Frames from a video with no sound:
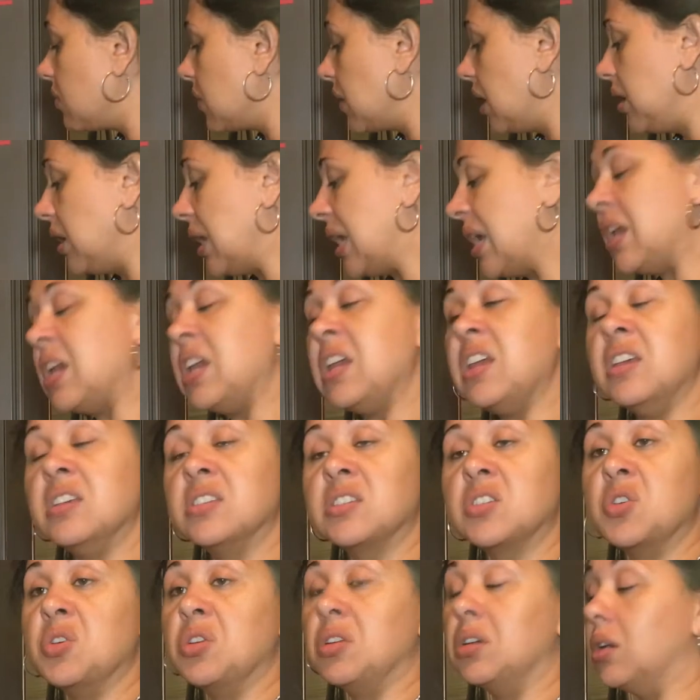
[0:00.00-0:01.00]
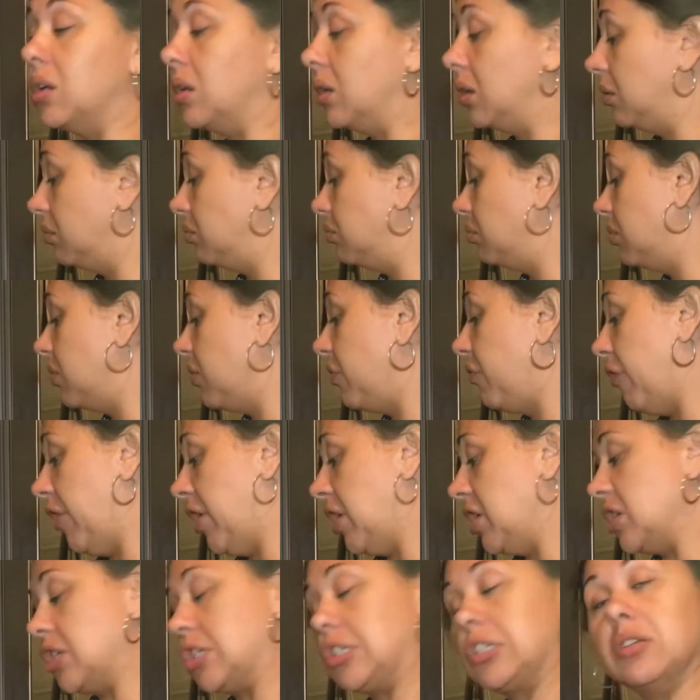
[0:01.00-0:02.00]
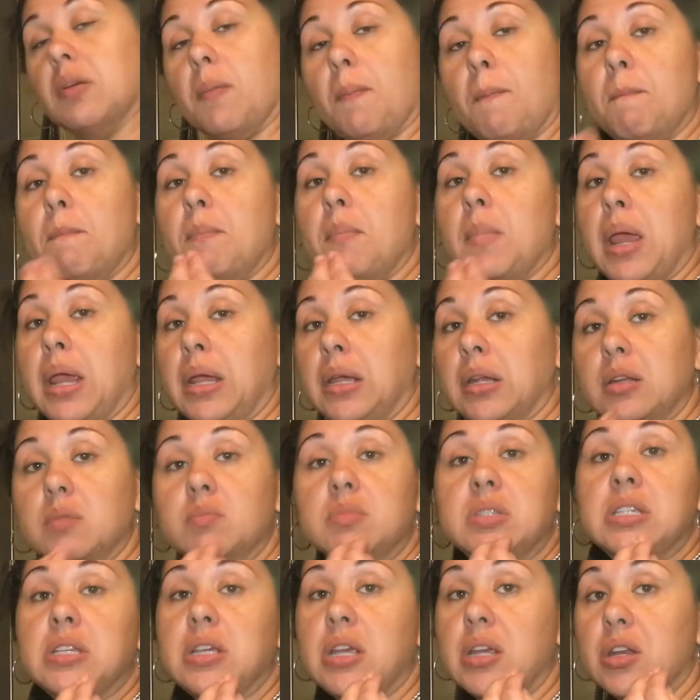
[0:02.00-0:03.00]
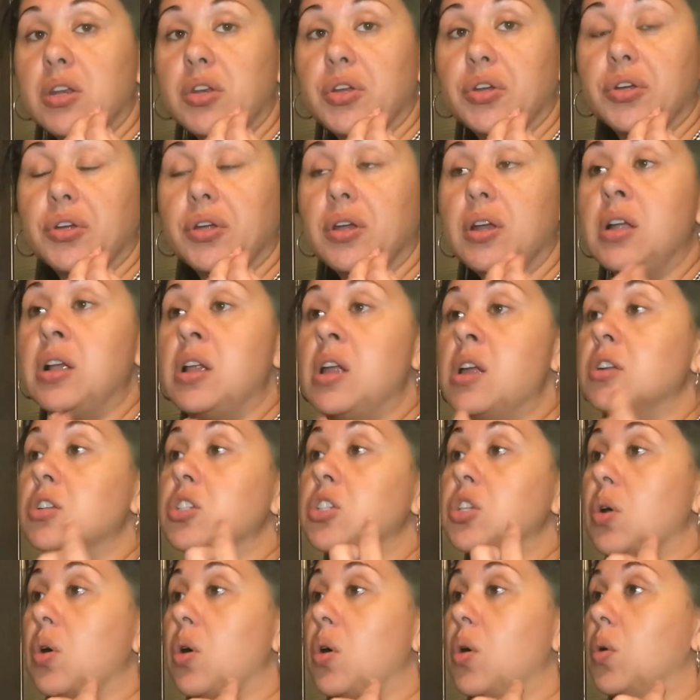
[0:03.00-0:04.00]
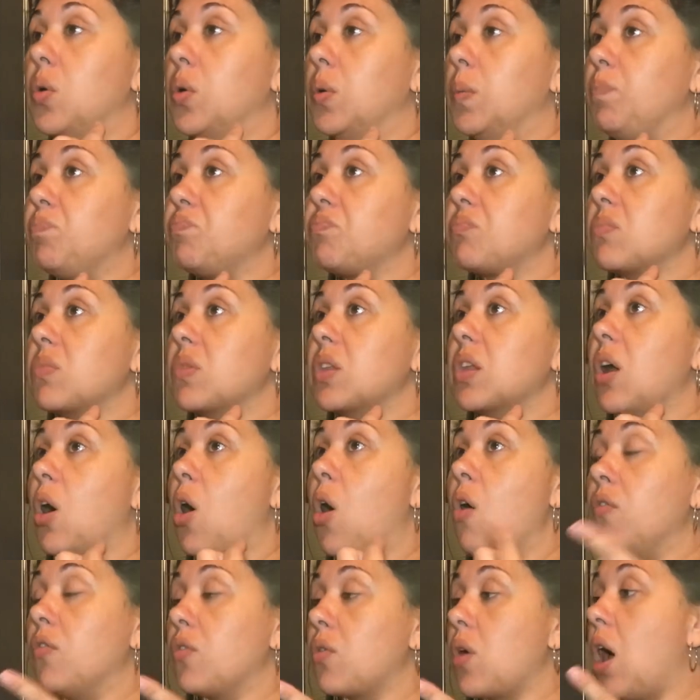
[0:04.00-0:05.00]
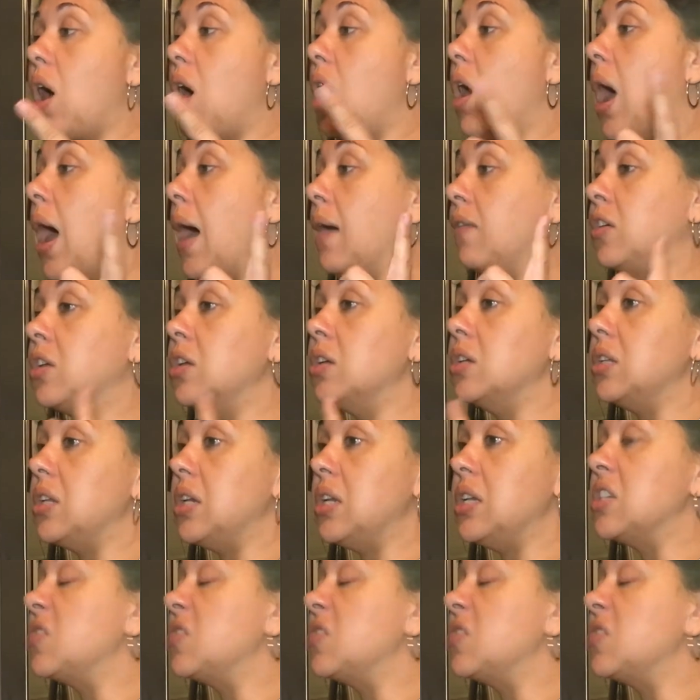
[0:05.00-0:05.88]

The heat is gonna finish making them tender. So overall, I cooked these